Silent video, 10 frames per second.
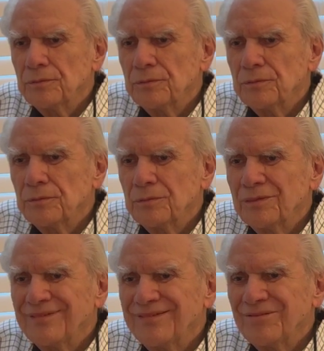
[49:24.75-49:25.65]
Thank you so
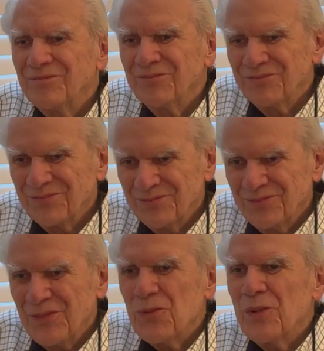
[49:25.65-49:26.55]
much.
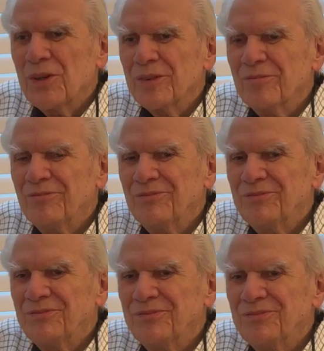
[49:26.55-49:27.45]
Really
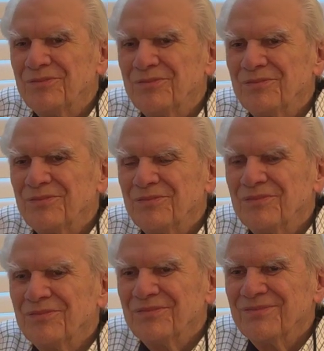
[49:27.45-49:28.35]
appreciate
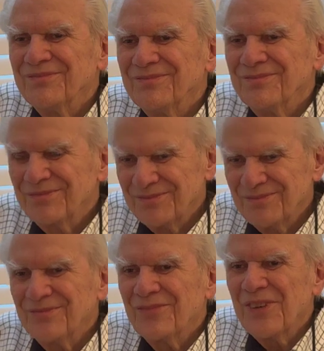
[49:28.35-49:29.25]
talking
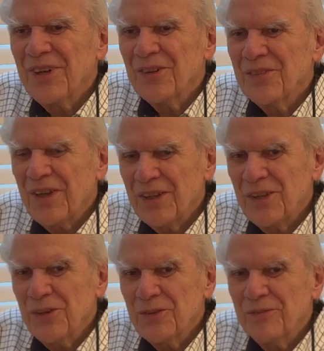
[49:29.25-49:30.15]
with you. No, thank
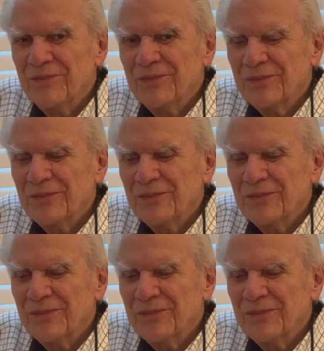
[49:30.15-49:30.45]
you. Bye.